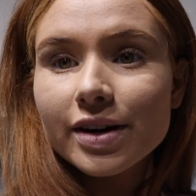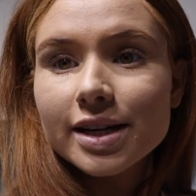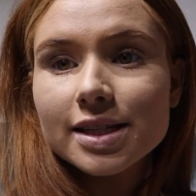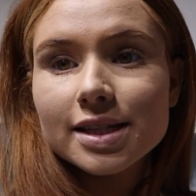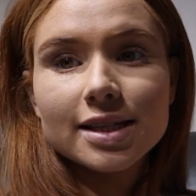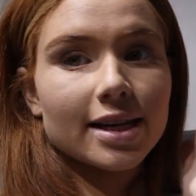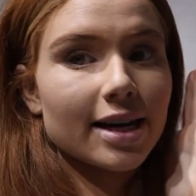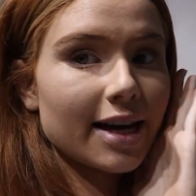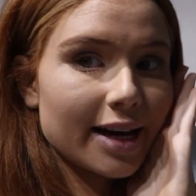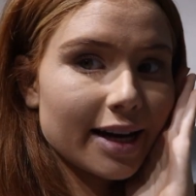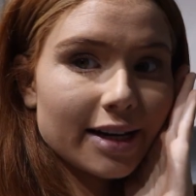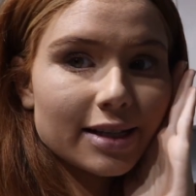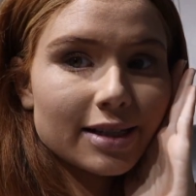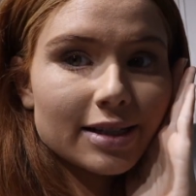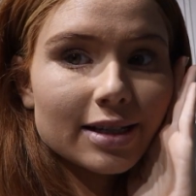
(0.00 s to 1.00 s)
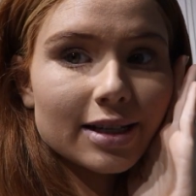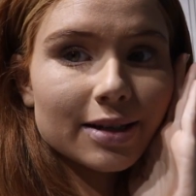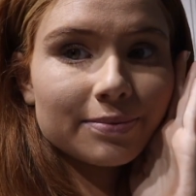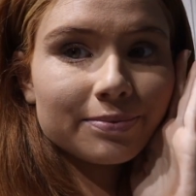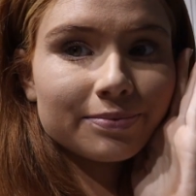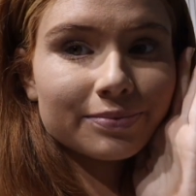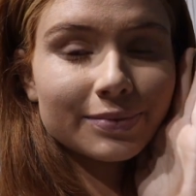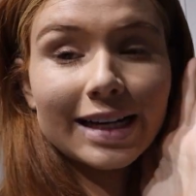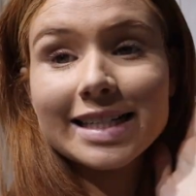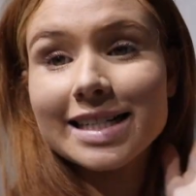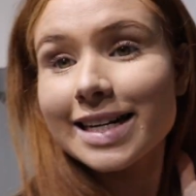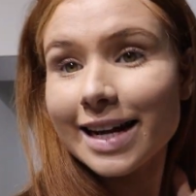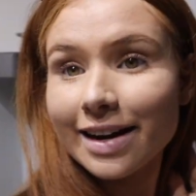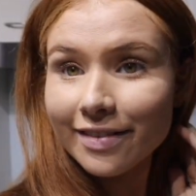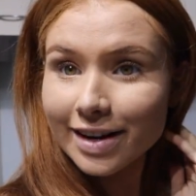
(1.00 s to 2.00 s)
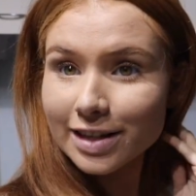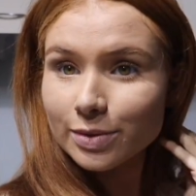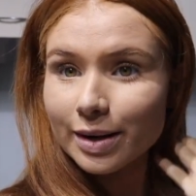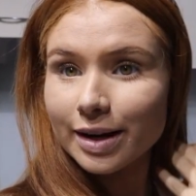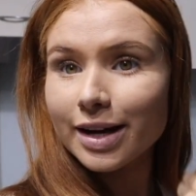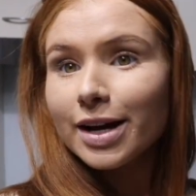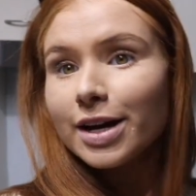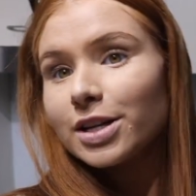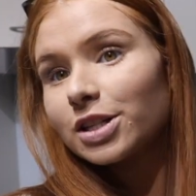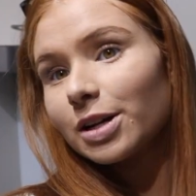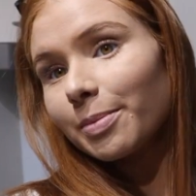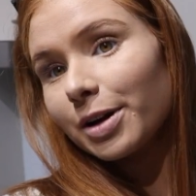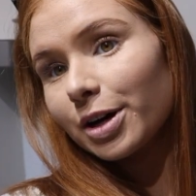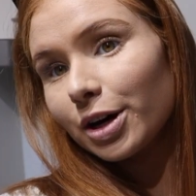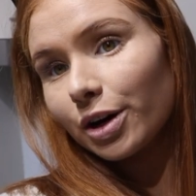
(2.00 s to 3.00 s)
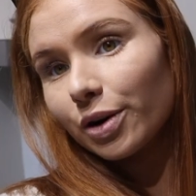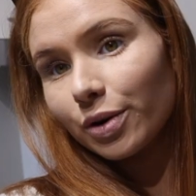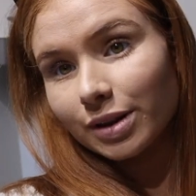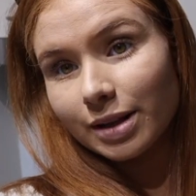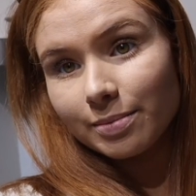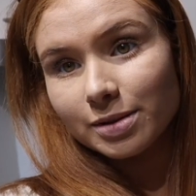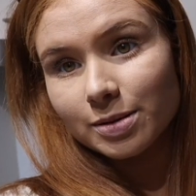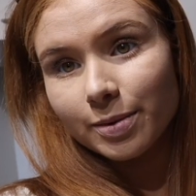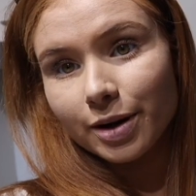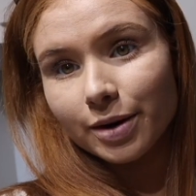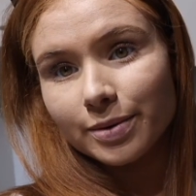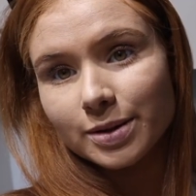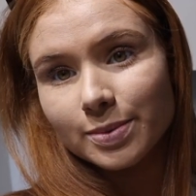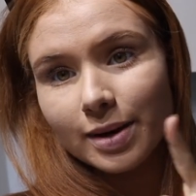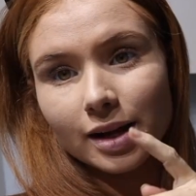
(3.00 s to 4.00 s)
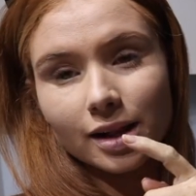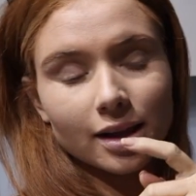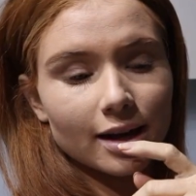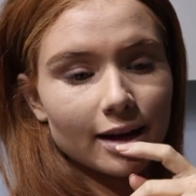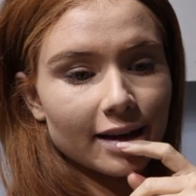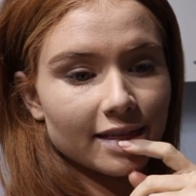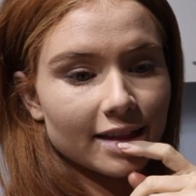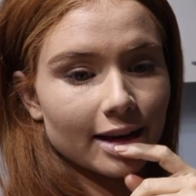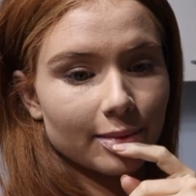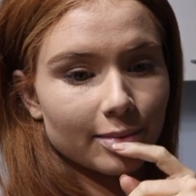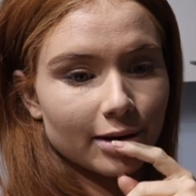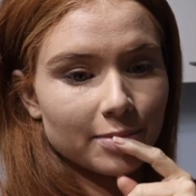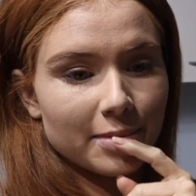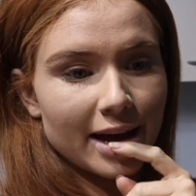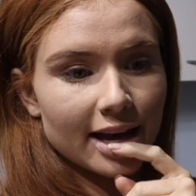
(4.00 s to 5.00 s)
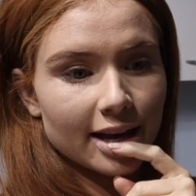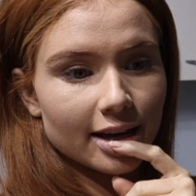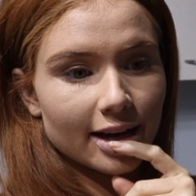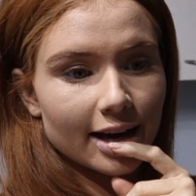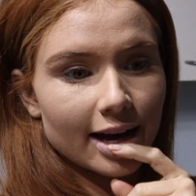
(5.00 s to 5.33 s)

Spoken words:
us and I didn't get around to it. So I'm gonna cook them tomorrow as well. I think I'm gonna make